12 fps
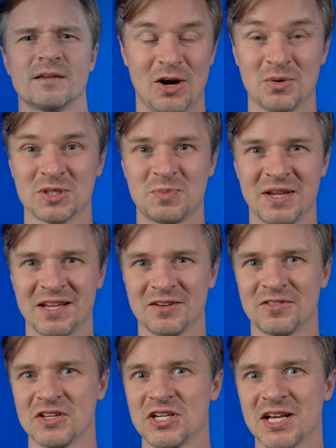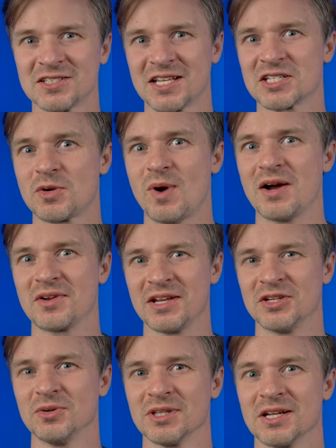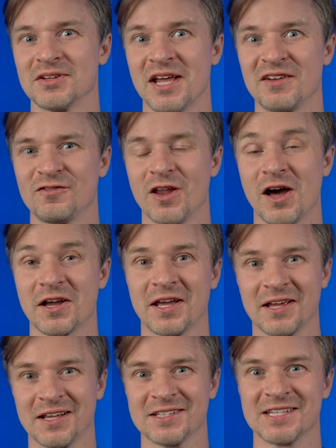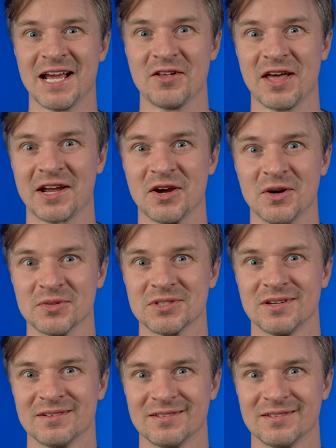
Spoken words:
Oh, and speaking of the gels, let's go out and do a little night vlogging and see how that goes.